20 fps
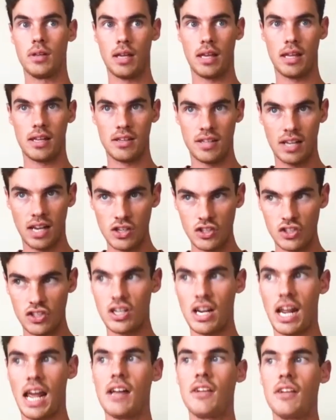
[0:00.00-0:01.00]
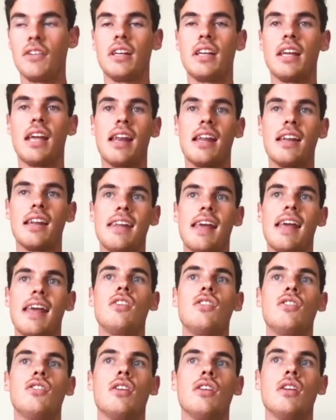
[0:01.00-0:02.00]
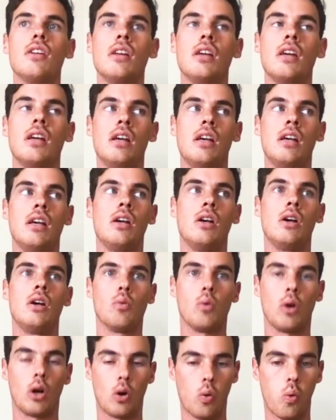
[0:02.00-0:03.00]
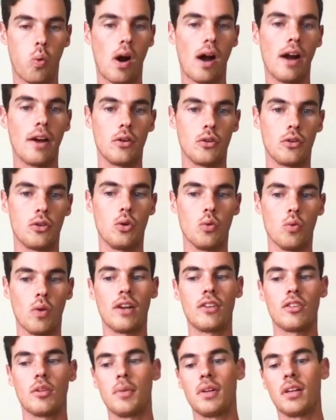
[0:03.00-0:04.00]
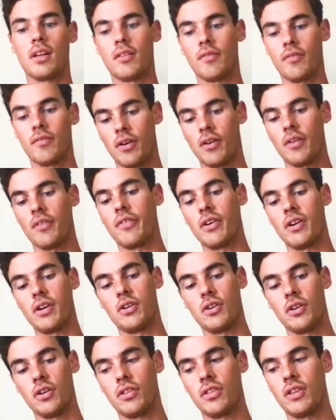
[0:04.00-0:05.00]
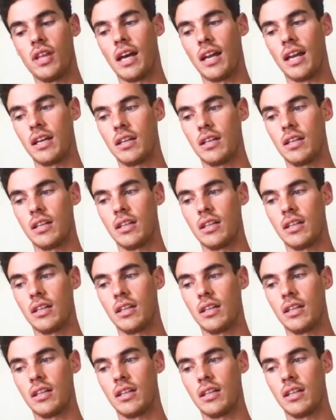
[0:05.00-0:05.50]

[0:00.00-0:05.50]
intentionality and attention required to write something very, very good that